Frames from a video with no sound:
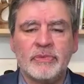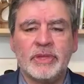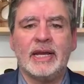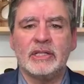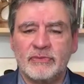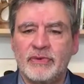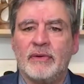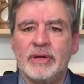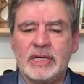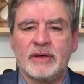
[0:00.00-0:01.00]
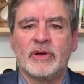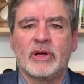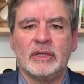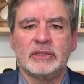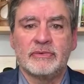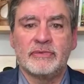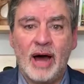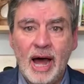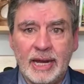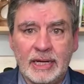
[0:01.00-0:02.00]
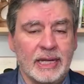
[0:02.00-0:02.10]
that it's very difficult to find.